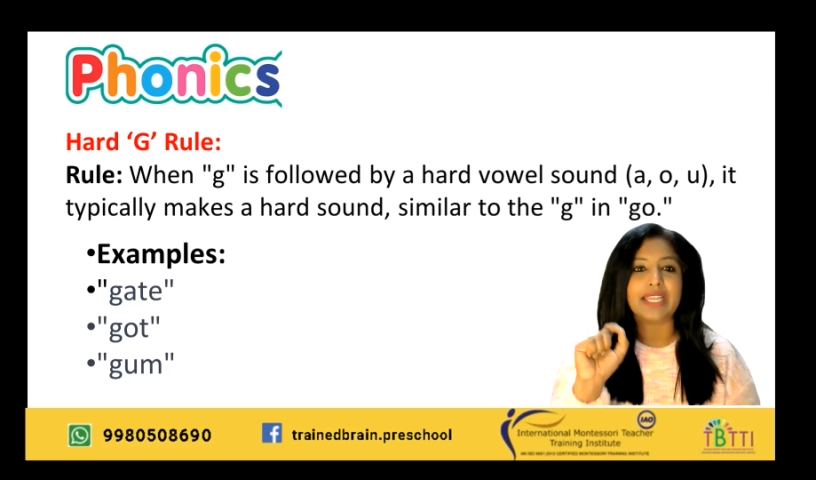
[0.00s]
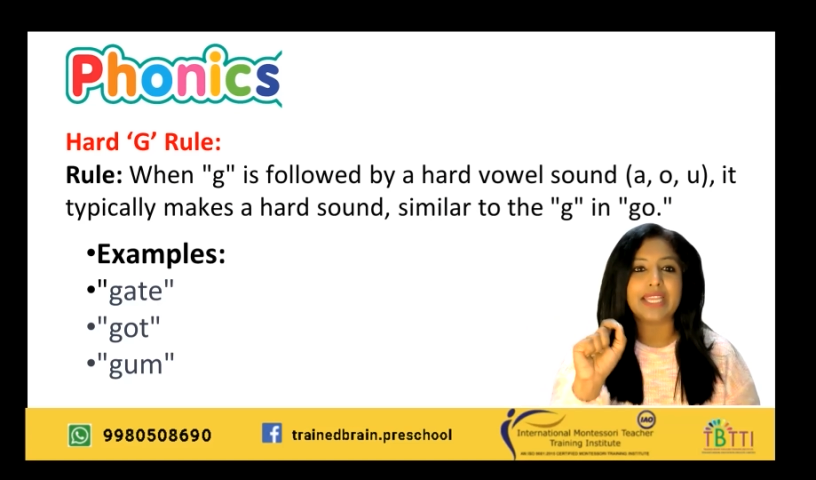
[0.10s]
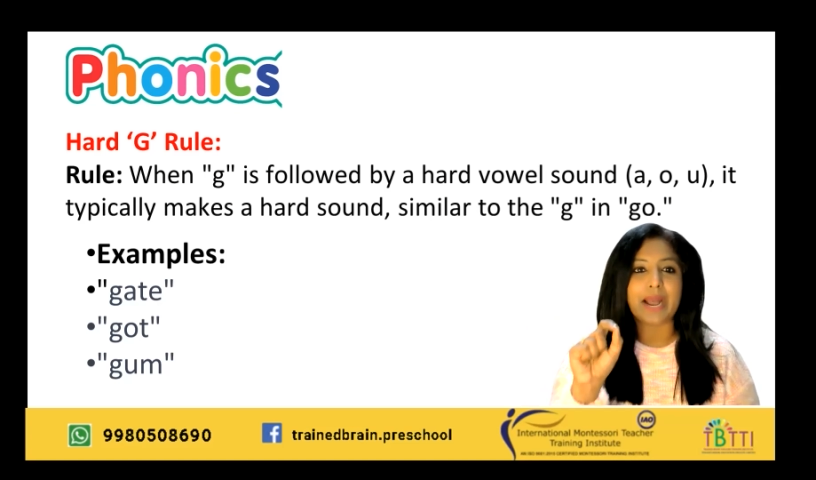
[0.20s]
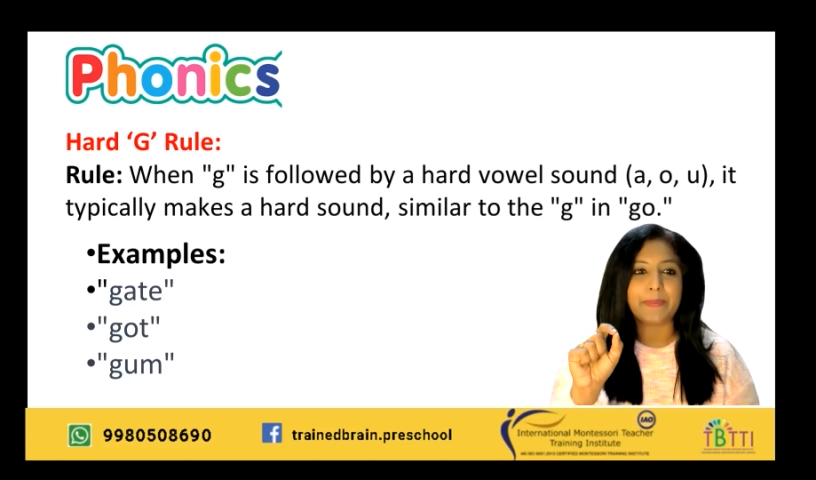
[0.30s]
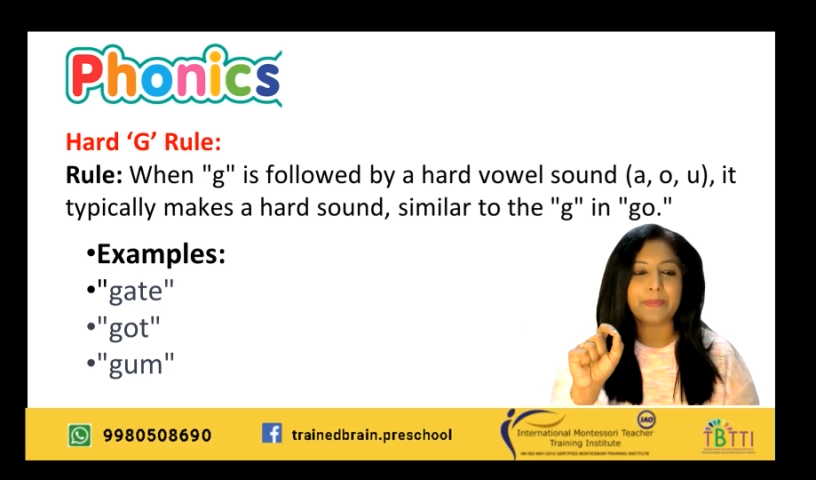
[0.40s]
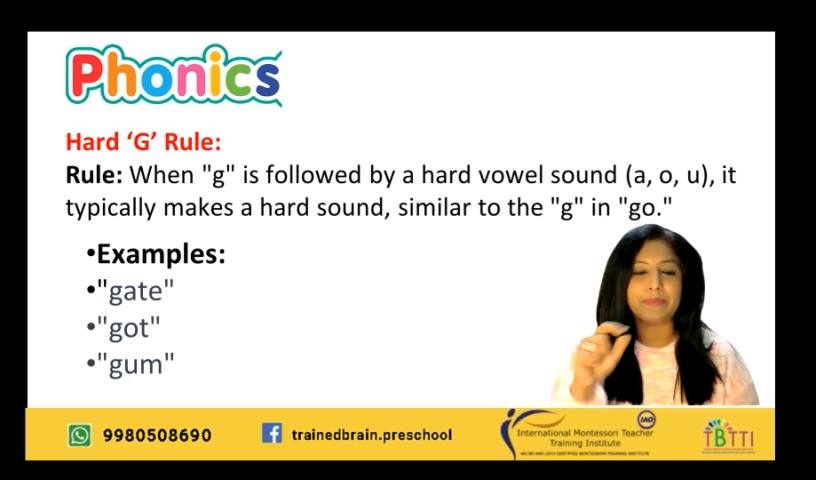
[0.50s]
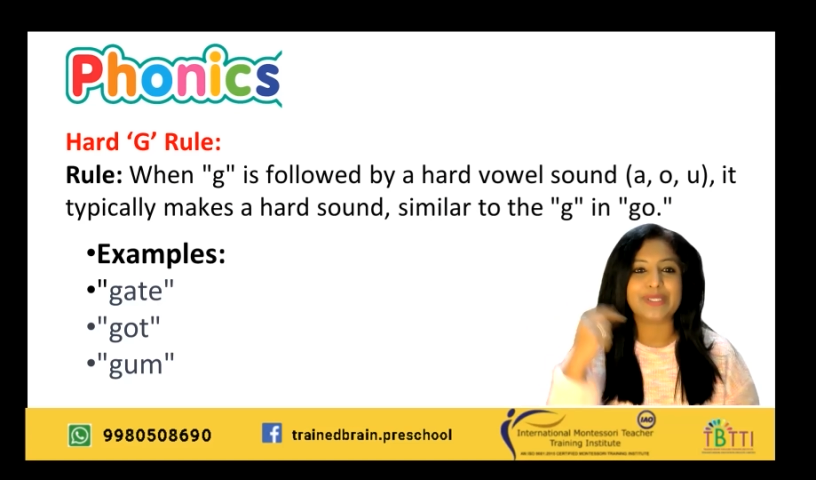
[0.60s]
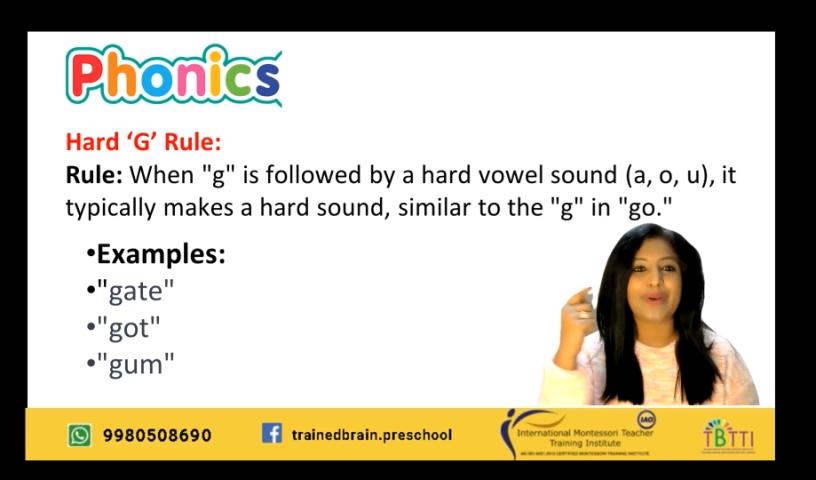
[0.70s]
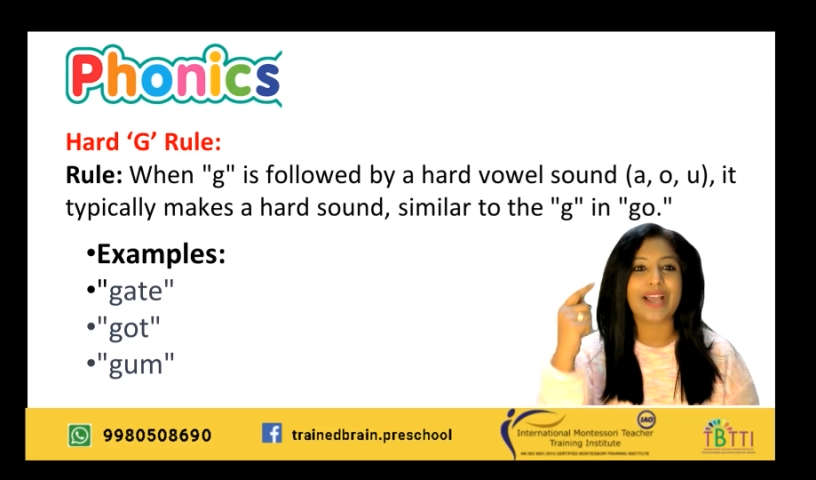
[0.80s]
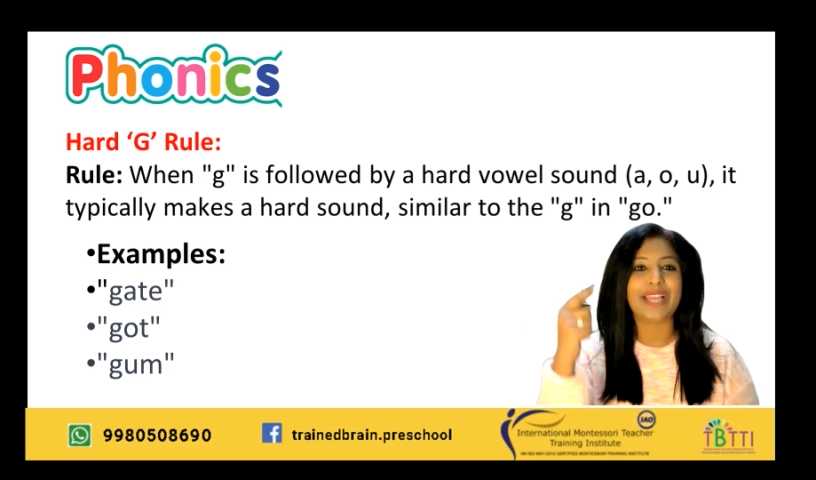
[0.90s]
gum.
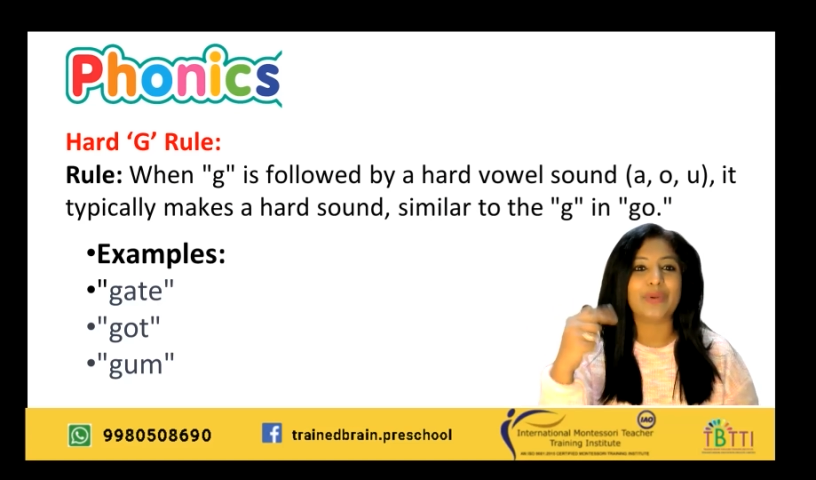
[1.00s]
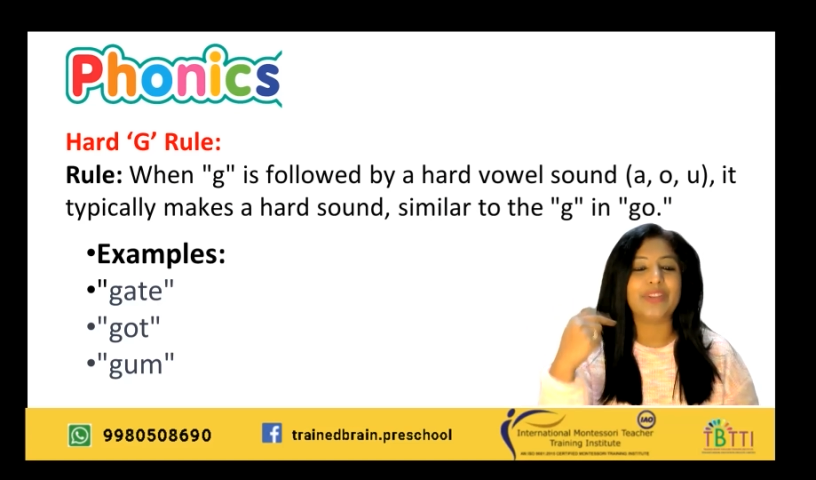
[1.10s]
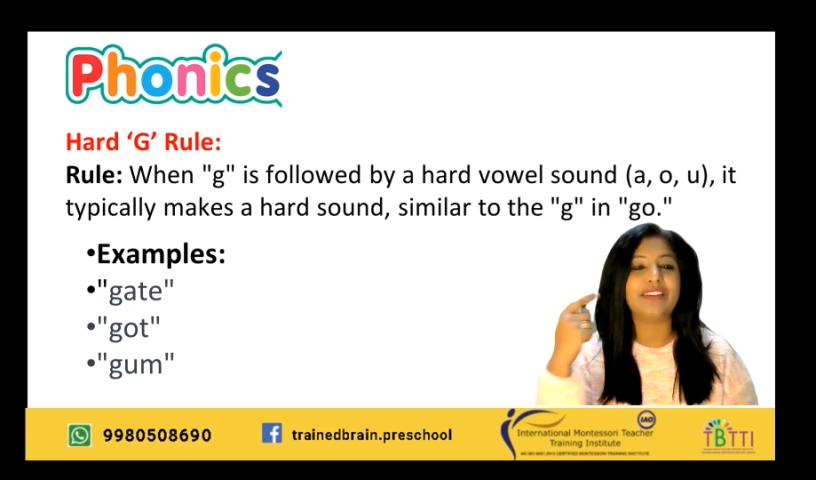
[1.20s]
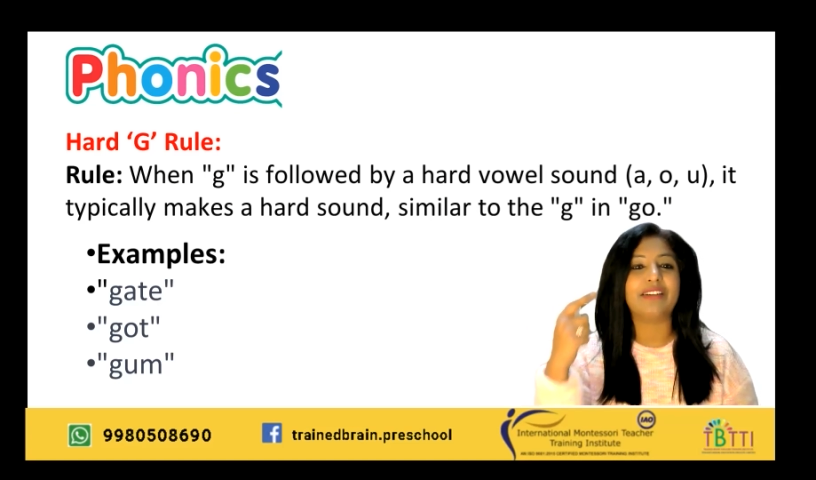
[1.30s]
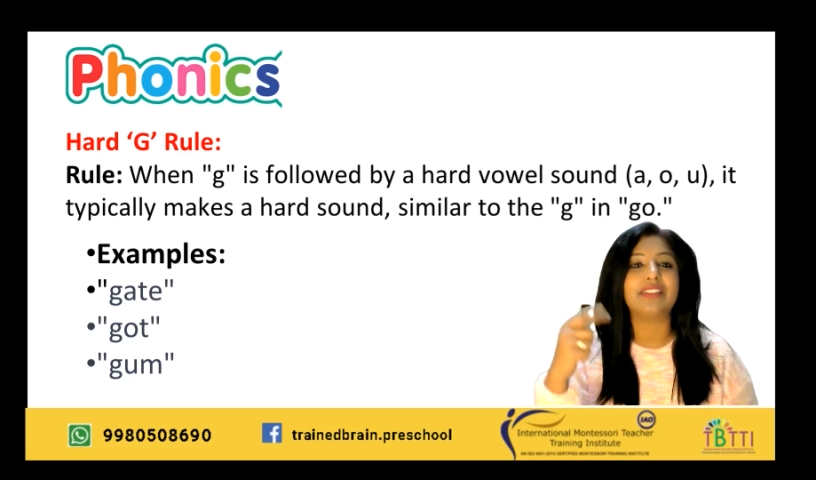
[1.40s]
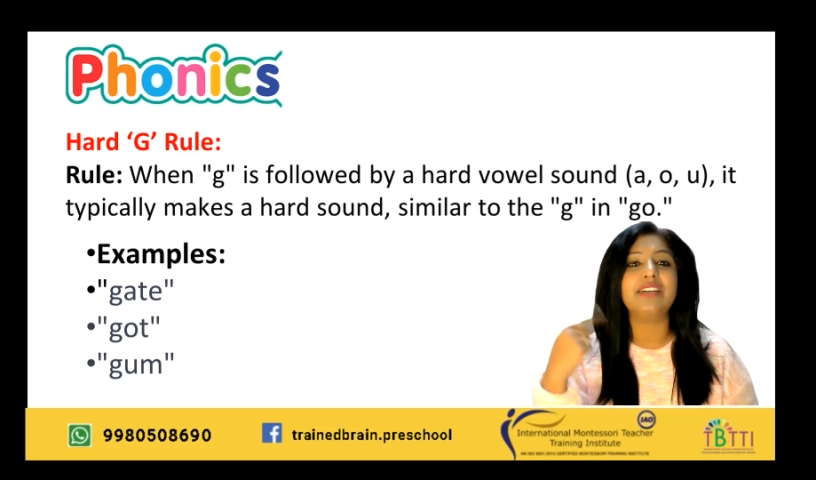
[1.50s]
So I could hear